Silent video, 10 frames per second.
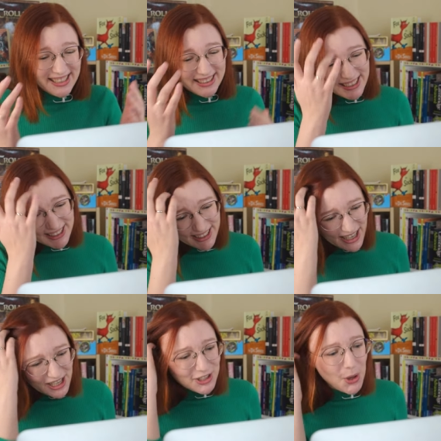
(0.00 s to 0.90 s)
Like,
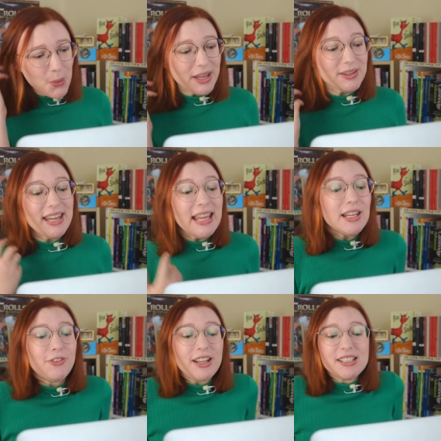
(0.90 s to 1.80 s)
no
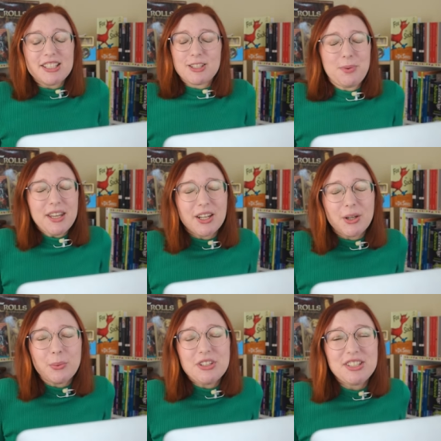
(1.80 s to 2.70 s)
native English
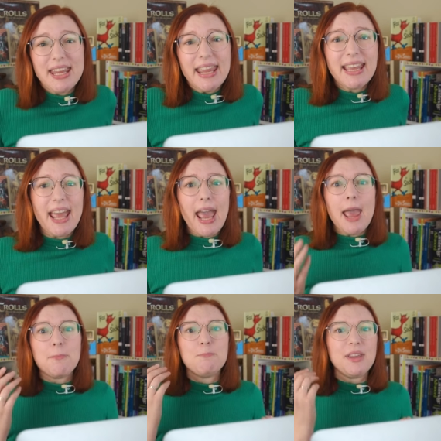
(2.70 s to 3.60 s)
speaker would take
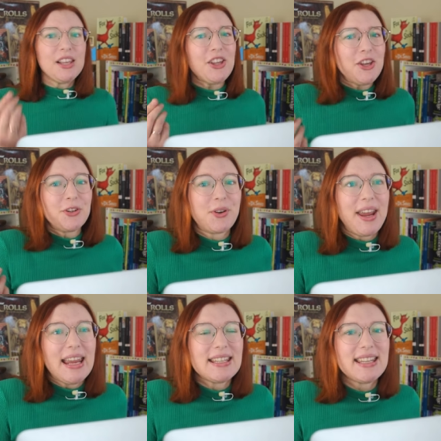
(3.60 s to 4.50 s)

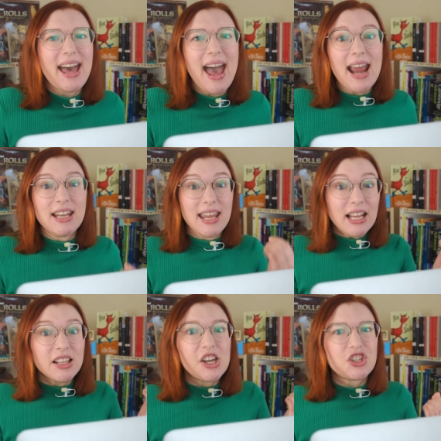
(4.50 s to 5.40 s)
ameliorate and
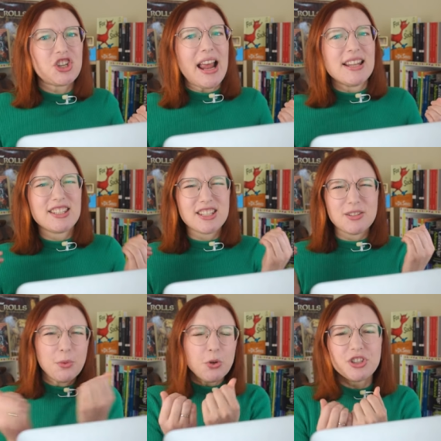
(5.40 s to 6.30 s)
English and
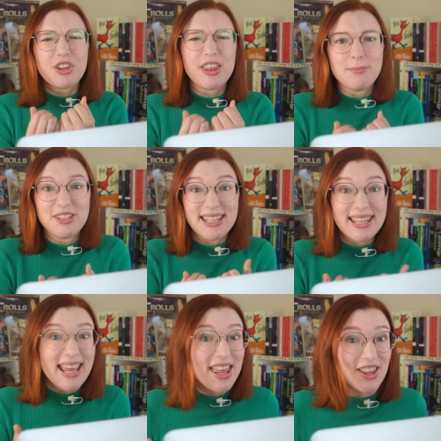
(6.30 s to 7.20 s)
smoosh them
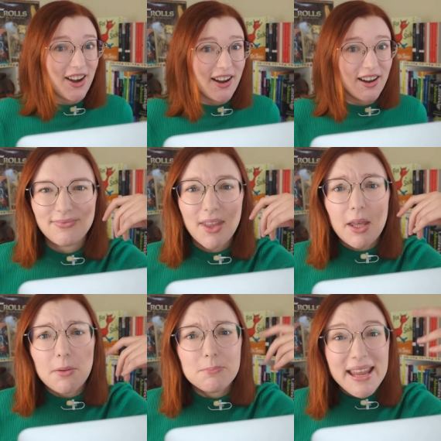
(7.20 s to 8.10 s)
together.
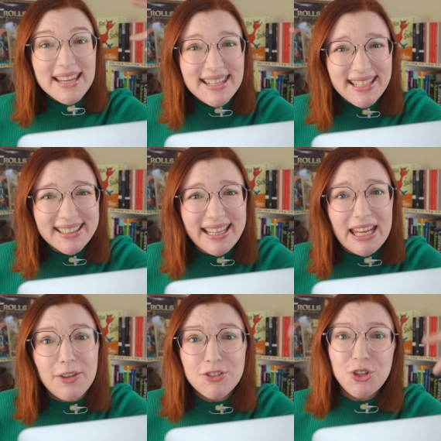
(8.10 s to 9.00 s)

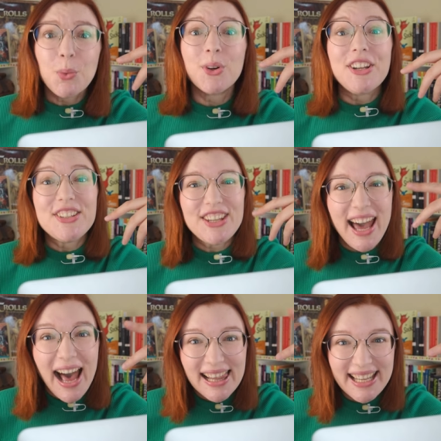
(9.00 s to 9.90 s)
Basically, if two words
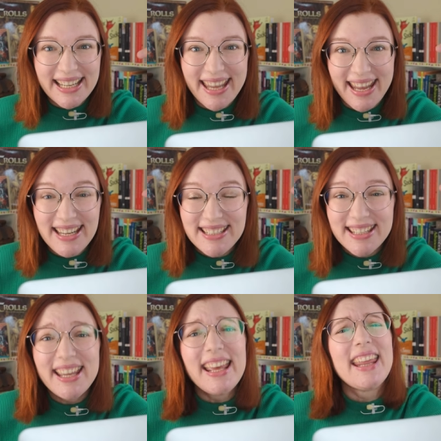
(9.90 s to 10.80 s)
collocate,
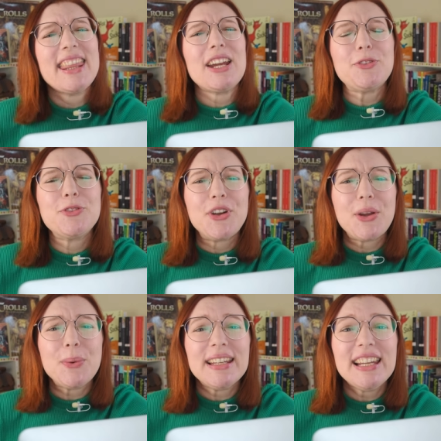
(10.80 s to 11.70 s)
they're
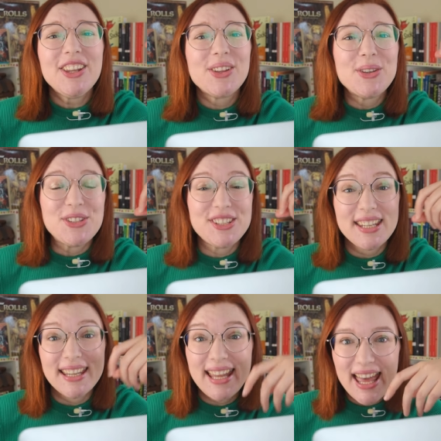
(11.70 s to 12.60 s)
frequently used
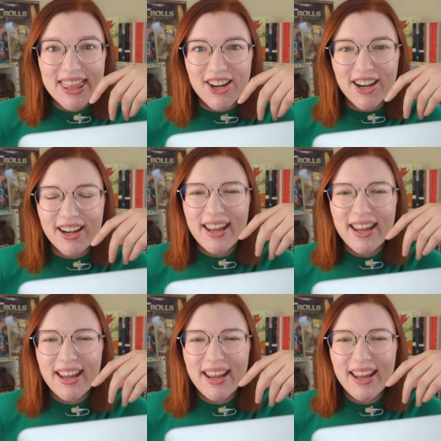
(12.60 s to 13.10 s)
together.